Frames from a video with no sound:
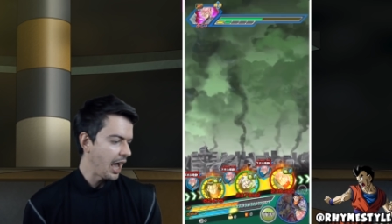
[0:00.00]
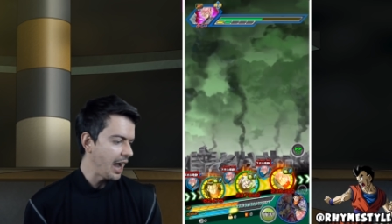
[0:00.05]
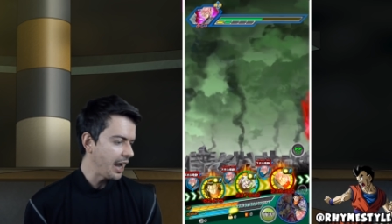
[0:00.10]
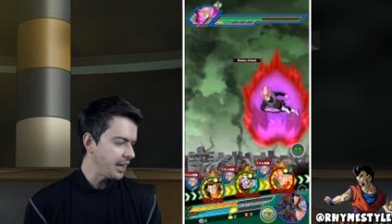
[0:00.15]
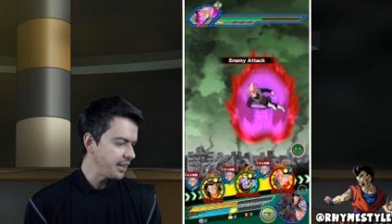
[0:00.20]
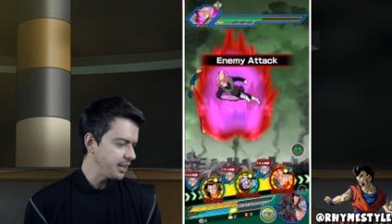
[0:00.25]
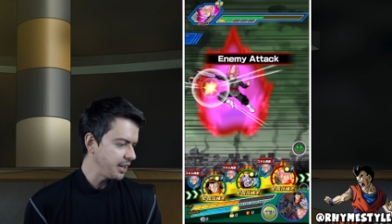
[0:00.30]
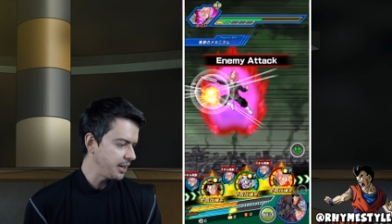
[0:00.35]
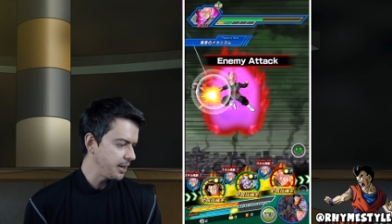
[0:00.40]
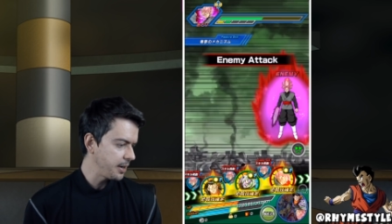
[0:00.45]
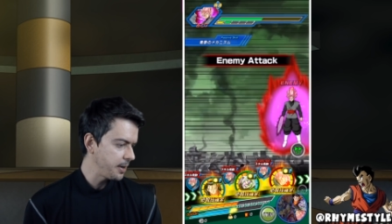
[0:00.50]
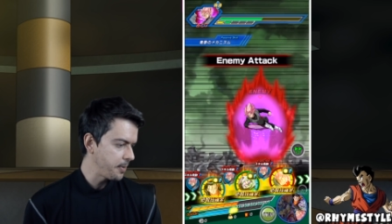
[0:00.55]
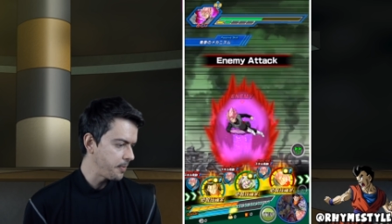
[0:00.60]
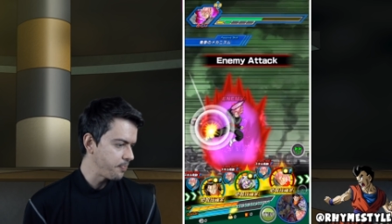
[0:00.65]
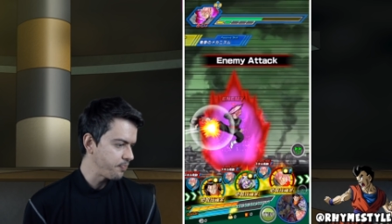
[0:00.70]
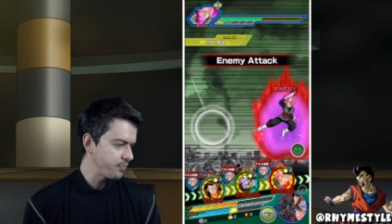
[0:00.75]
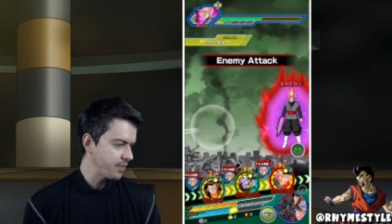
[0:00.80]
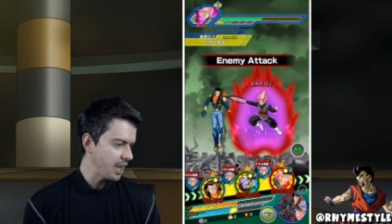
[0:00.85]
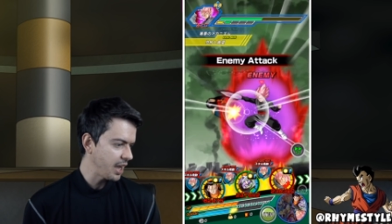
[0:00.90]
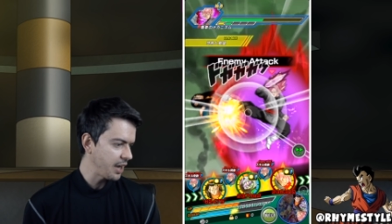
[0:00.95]
I can
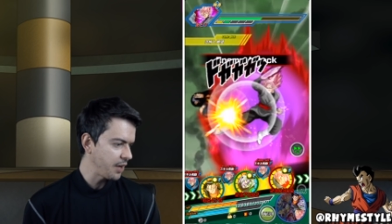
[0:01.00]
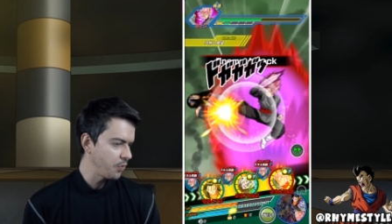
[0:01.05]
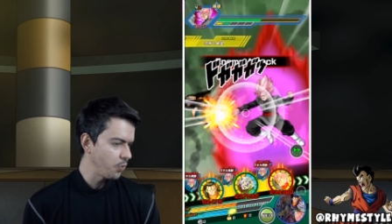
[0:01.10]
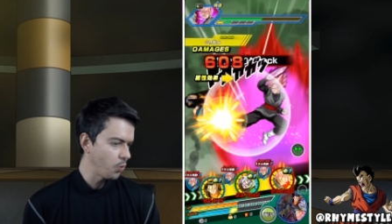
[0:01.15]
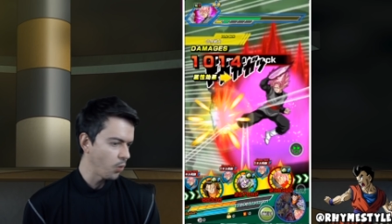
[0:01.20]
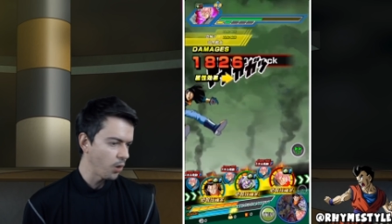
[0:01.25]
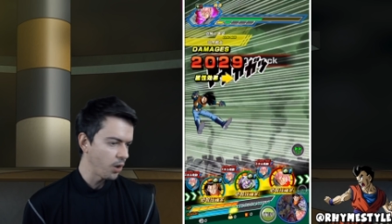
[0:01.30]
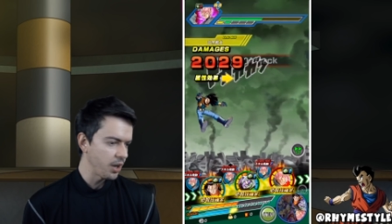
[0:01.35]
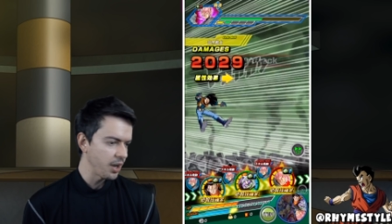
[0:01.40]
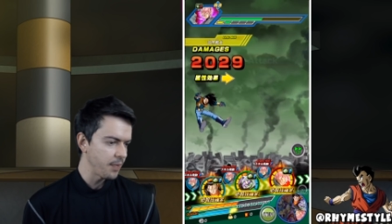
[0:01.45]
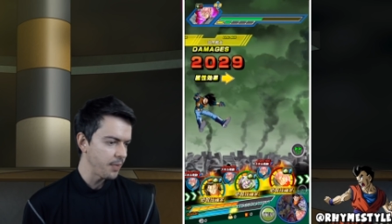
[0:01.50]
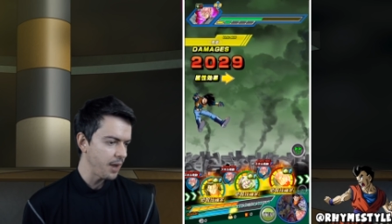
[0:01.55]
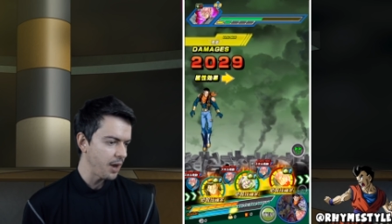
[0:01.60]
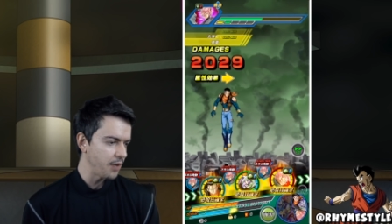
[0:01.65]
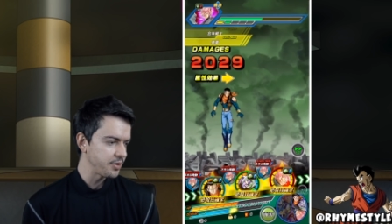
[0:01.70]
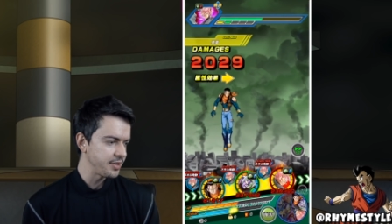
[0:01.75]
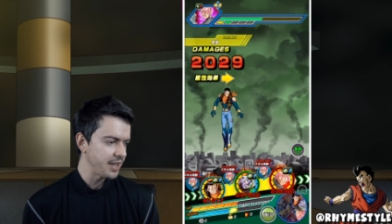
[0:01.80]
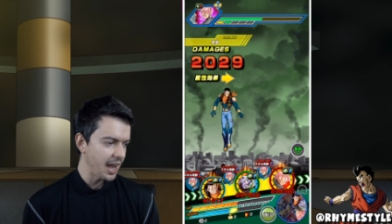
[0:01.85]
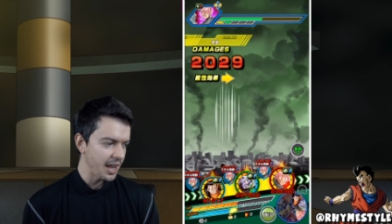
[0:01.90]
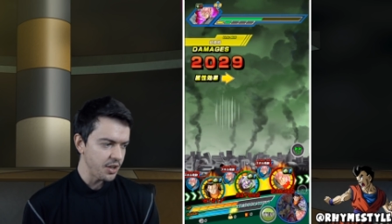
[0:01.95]
uh, I can worry
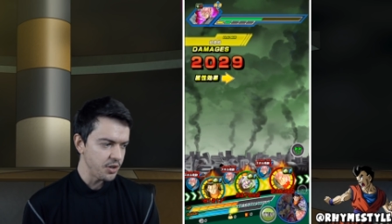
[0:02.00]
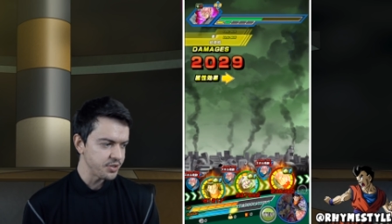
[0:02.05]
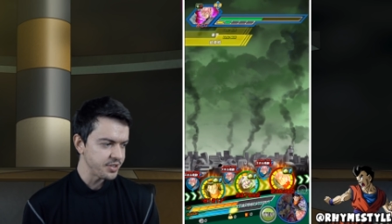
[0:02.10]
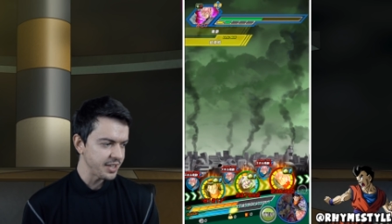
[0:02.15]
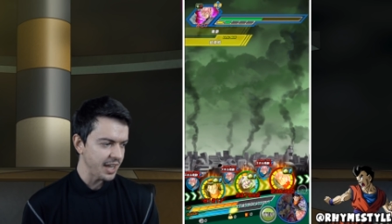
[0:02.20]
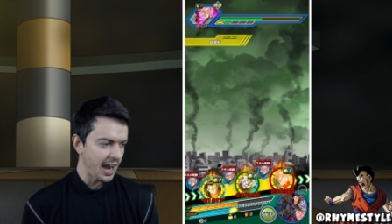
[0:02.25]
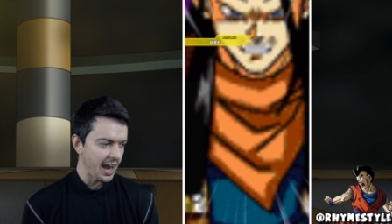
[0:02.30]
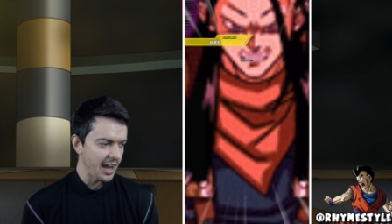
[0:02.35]
about not using